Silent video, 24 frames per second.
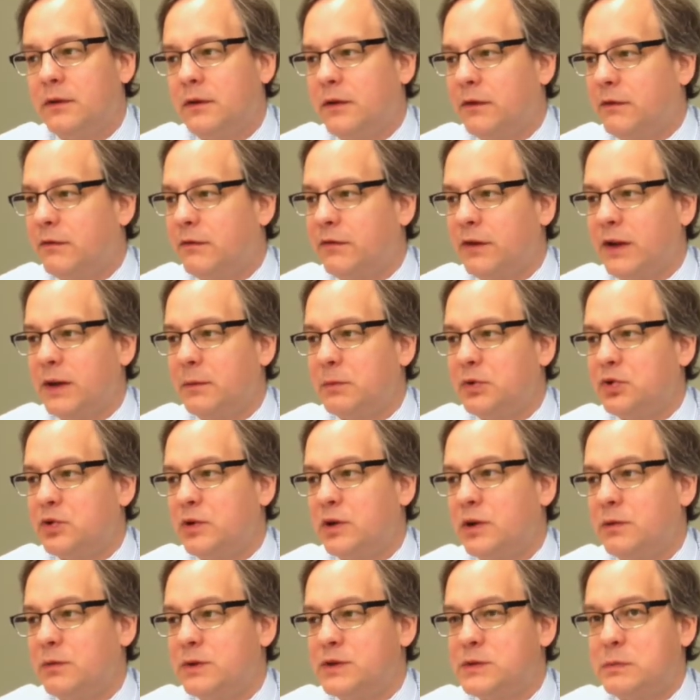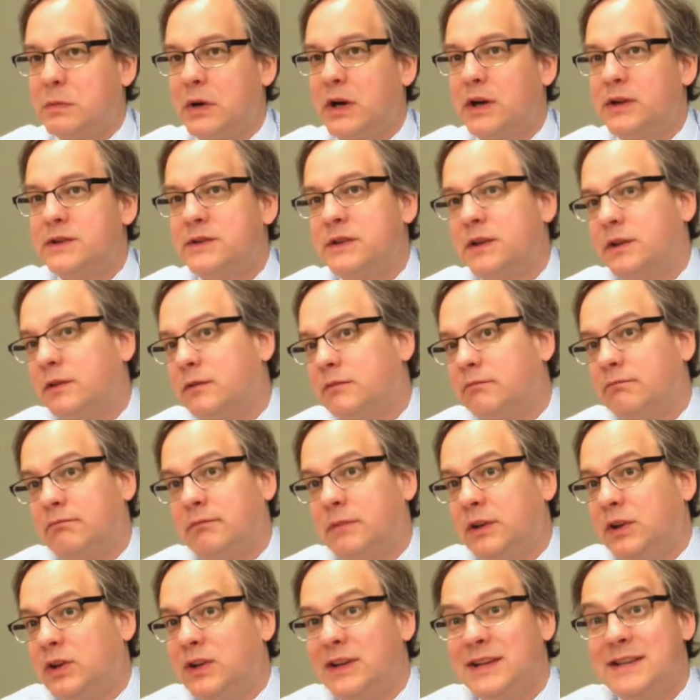inflammatory response, it
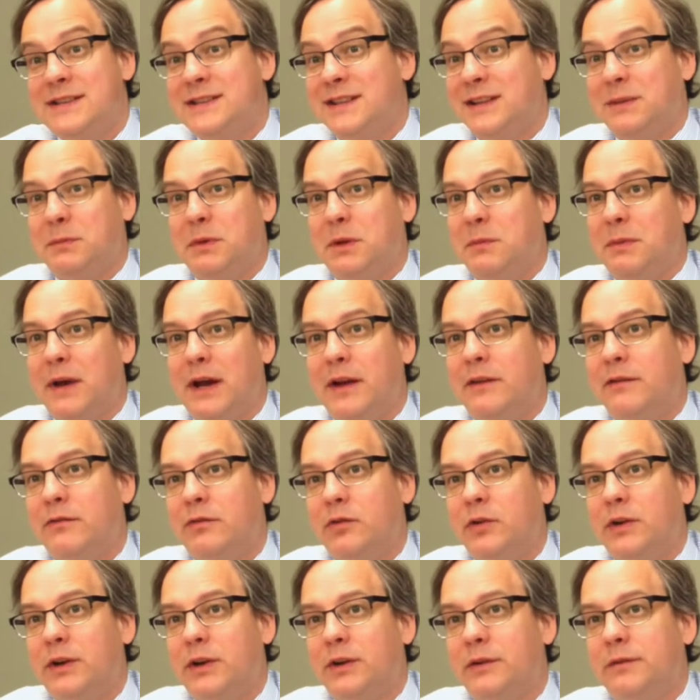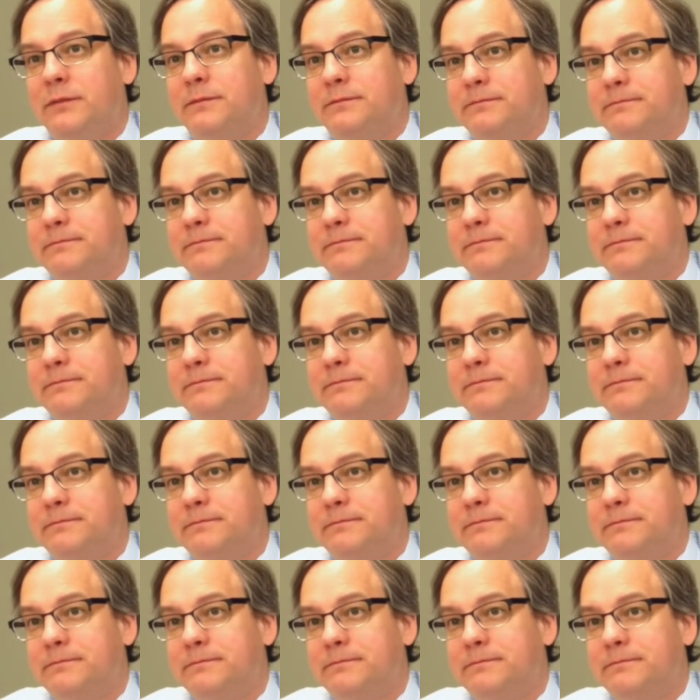could easily be bad for you.